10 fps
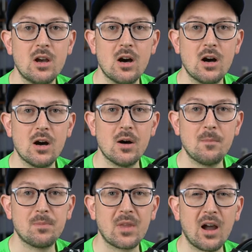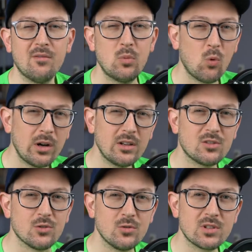I've been wanting to
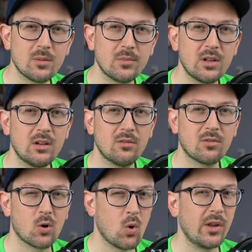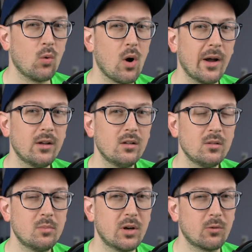do something for quite a while,
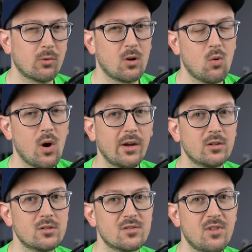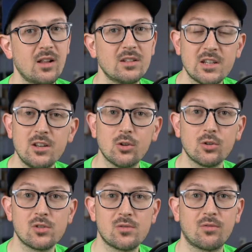but it requires
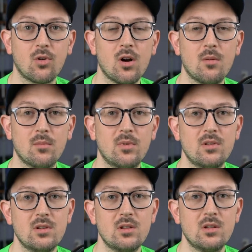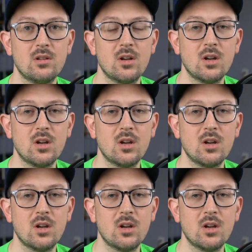volunteers from the